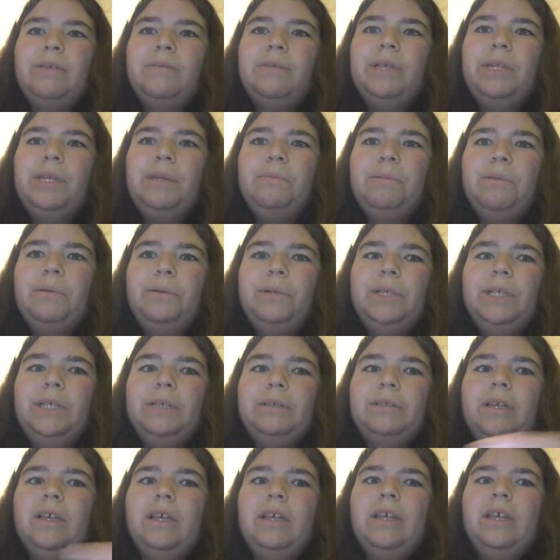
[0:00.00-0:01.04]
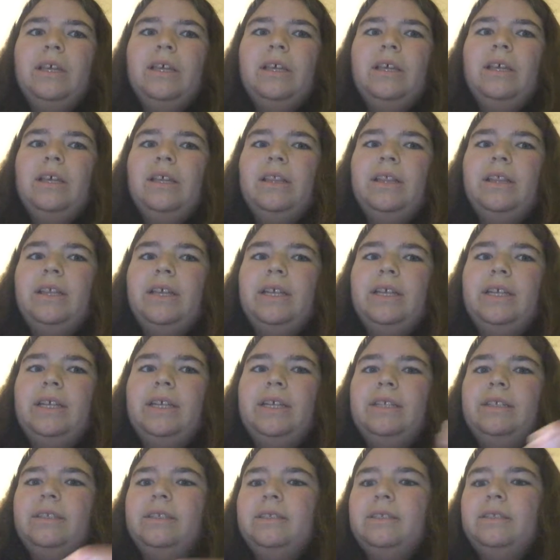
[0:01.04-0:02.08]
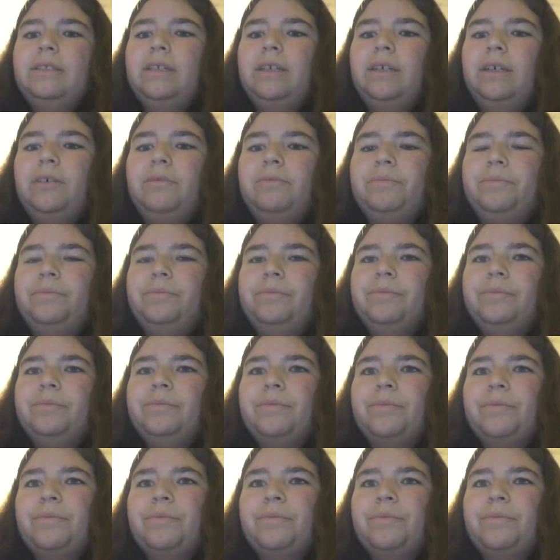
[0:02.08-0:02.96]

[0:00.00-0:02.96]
that we keep doing. They did, most